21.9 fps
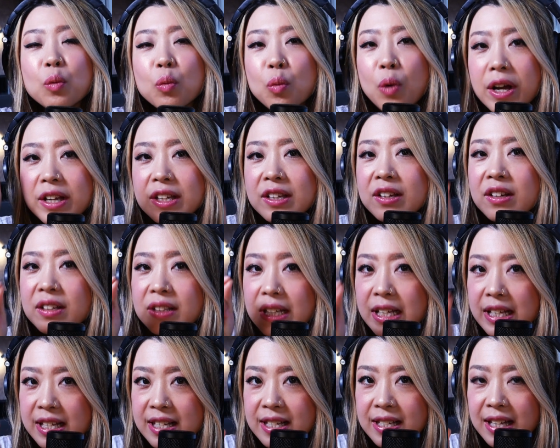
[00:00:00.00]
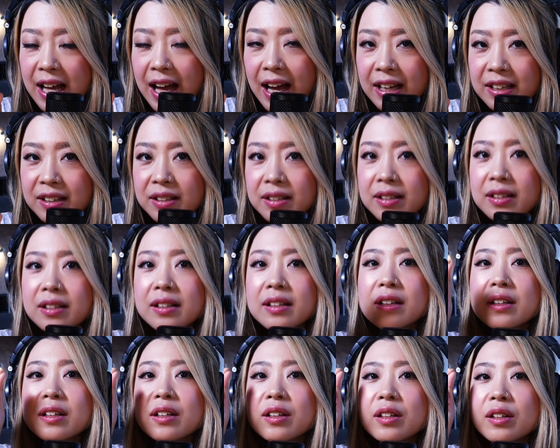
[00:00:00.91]
When you decide
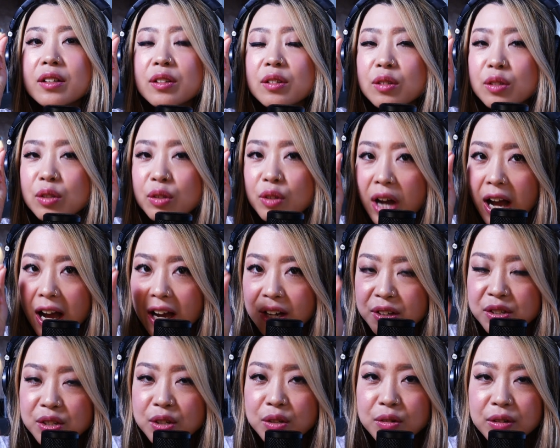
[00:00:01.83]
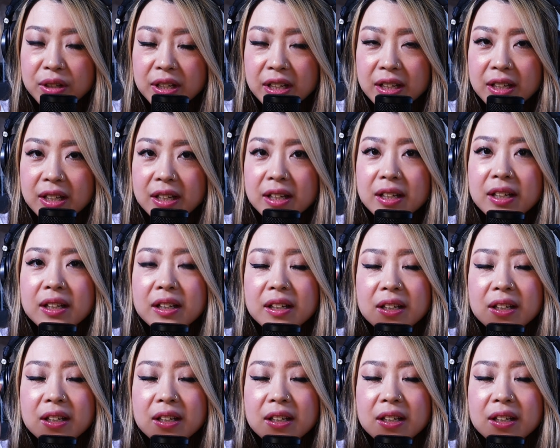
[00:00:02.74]
to actually